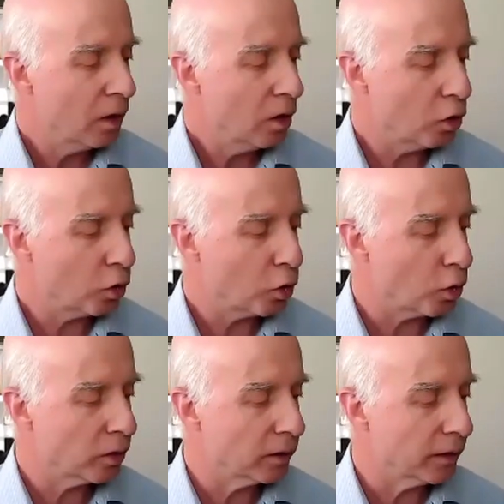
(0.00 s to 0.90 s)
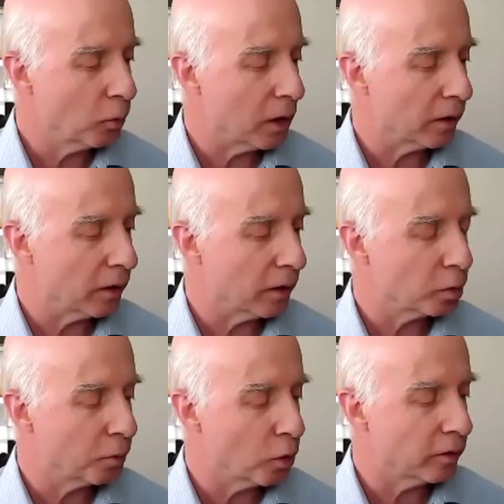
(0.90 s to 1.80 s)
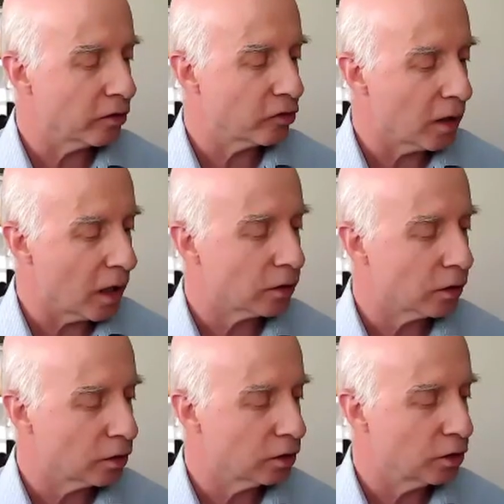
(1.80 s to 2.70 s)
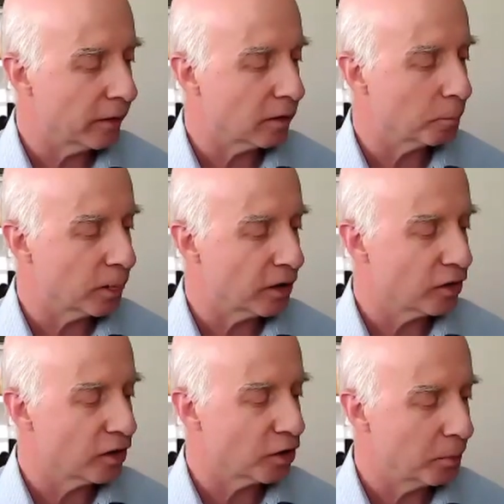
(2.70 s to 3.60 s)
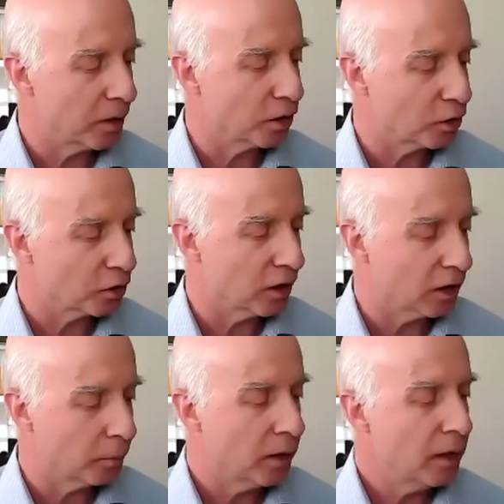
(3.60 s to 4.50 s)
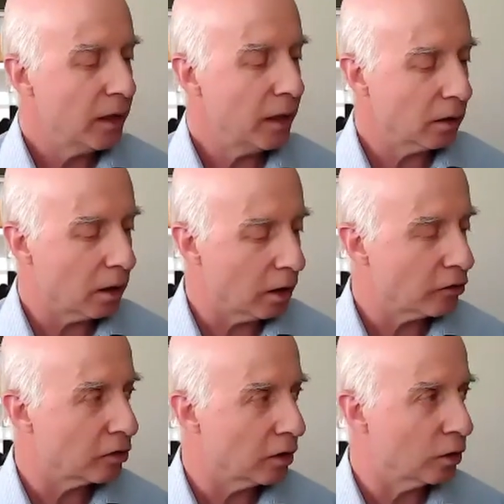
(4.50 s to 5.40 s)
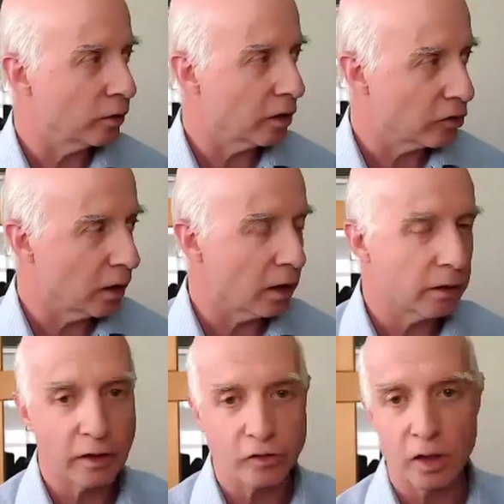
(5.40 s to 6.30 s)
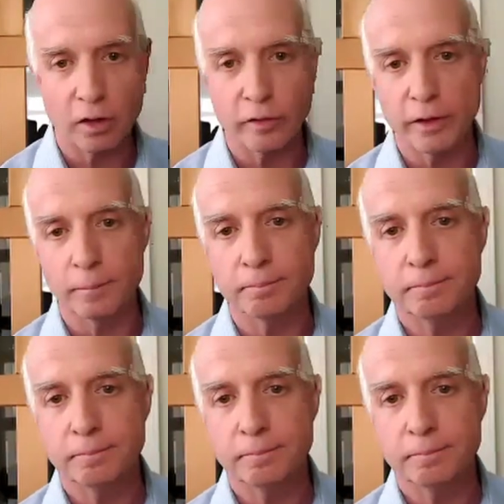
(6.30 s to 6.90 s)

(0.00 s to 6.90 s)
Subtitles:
Accordingly, while this report does not conclude that the president committed a crime, it also does not exonerate him.